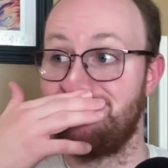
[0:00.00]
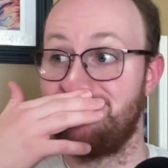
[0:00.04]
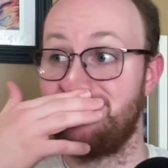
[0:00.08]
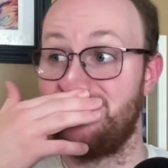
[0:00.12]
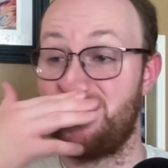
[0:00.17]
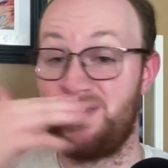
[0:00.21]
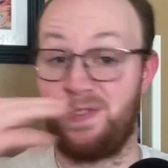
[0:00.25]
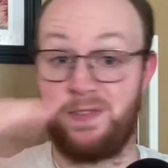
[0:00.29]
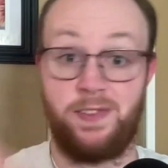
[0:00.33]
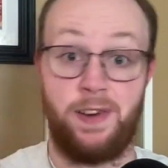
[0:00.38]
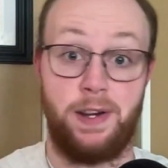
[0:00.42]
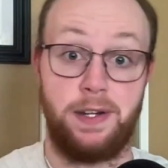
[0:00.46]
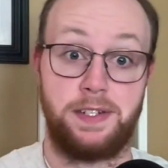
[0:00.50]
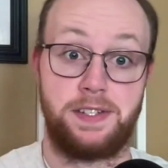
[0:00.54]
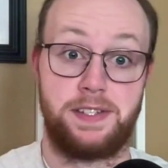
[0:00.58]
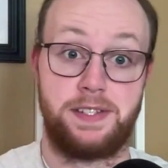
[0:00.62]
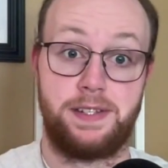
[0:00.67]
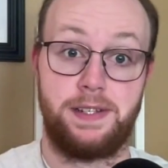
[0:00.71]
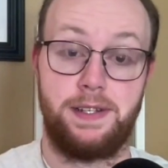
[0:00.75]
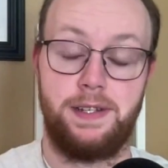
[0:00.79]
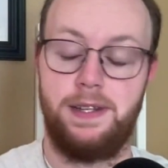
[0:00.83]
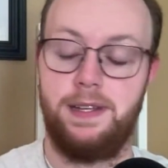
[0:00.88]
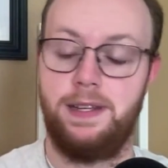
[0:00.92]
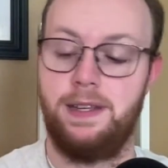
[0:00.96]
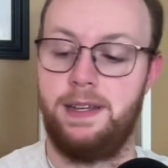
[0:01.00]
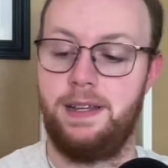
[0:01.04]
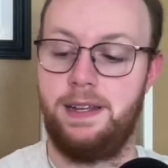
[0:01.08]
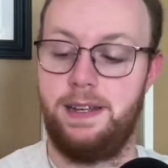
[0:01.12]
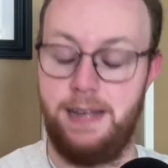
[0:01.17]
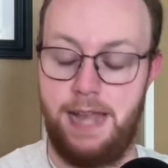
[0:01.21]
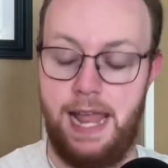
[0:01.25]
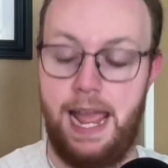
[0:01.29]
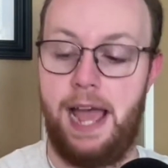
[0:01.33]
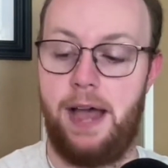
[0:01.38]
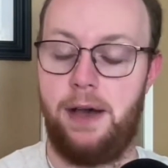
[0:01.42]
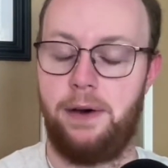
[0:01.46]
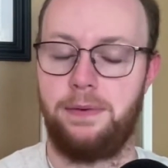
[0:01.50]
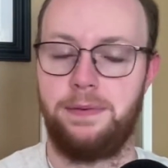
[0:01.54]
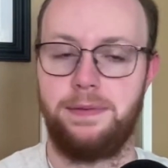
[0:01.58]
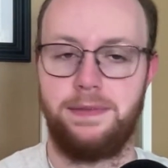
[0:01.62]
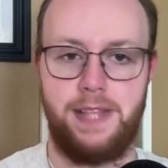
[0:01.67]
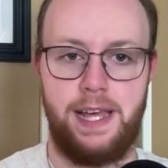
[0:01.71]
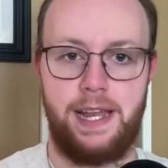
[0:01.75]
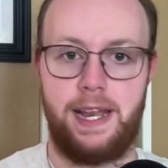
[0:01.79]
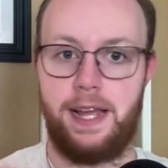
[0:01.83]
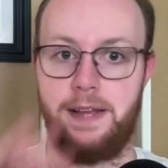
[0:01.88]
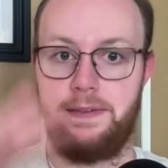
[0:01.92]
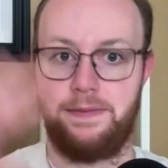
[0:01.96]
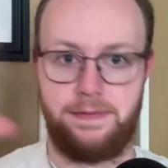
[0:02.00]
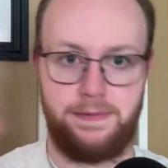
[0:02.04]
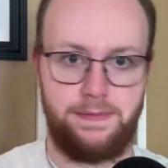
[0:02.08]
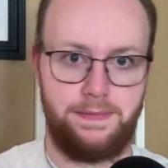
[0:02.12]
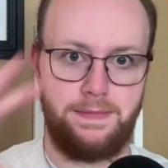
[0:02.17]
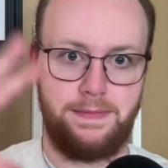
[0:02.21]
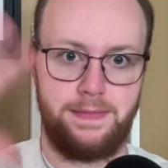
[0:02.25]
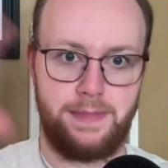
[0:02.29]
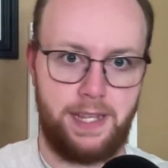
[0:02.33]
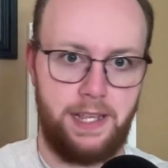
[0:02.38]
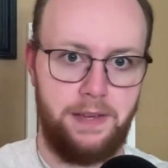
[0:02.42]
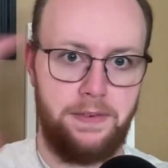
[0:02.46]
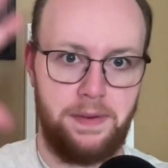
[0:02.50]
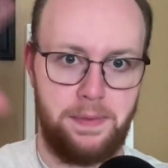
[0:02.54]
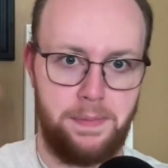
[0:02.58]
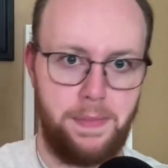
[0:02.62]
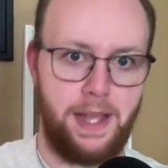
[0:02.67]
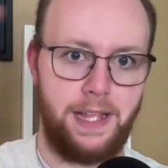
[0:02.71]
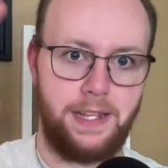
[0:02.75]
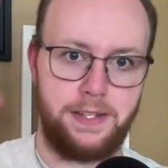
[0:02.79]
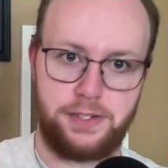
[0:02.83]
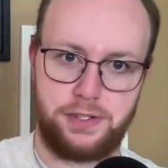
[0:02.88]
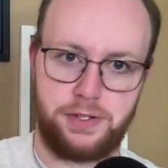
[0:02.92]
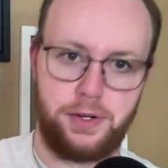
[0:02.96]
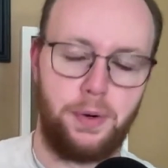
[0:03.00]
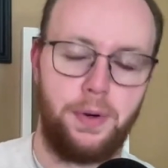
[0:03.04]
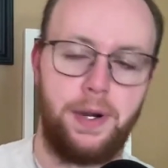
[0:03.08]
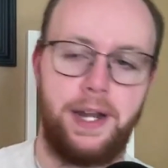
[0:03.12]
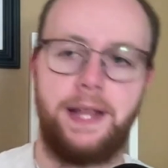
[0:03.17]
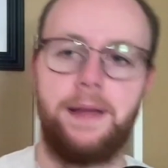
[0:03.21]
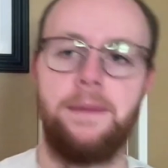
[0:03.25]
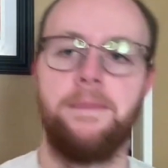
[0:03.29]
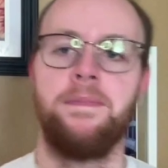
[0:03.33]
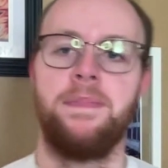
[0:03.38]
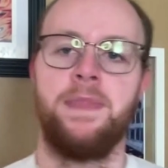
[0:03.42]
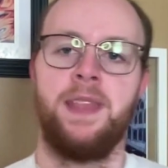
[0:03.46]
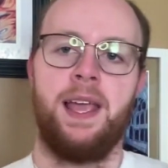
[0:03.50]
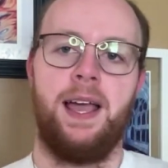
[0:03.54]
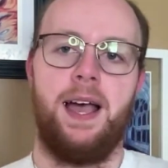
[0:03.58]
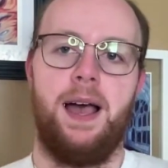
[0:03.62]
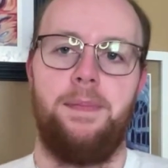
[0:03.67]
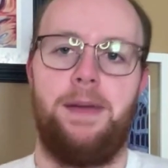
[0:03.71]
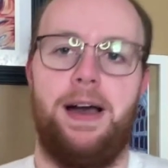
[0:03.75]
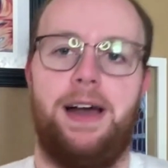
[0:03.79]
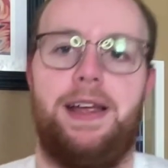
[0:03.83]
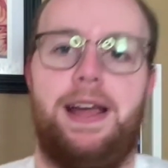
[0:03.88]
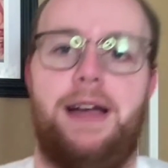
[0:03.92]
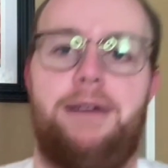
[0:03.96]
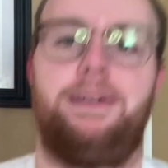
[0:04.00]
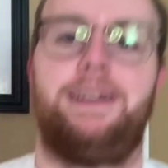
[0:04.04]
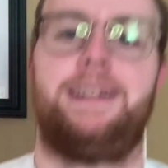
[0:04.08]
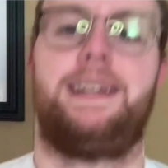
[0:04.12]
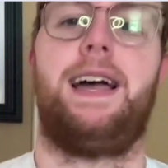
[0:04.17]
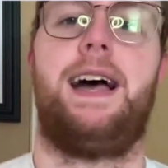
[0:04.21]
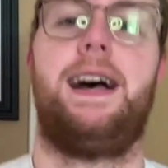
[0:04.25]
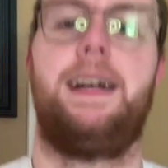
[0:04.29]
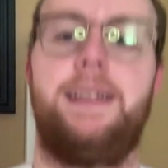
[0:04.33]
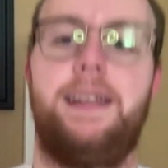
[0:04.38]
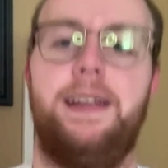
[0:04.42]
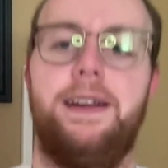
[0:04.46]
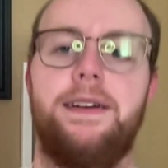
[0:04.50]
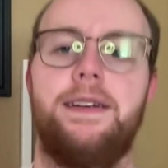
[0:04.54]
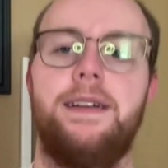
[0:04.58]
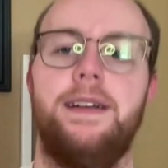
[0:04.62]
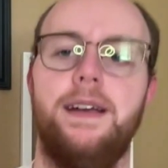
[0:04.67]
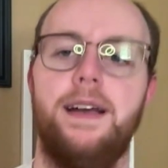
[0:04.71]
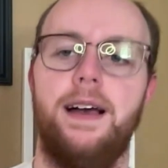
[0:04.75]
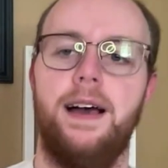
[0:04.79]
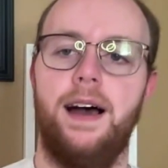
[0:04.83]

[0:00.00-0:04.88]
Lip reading: first, now that I've given my story about how I got here.